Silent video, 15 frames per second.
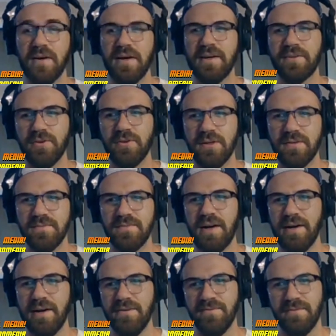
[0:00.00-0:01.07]
I grew
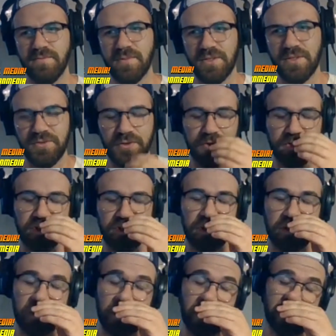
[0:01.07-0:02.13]
up, I went to a
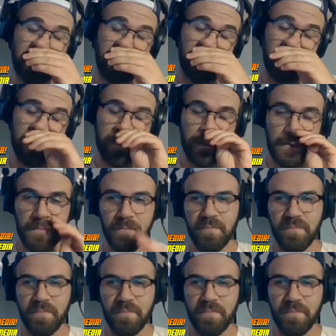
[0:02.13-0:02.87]
Christian church, so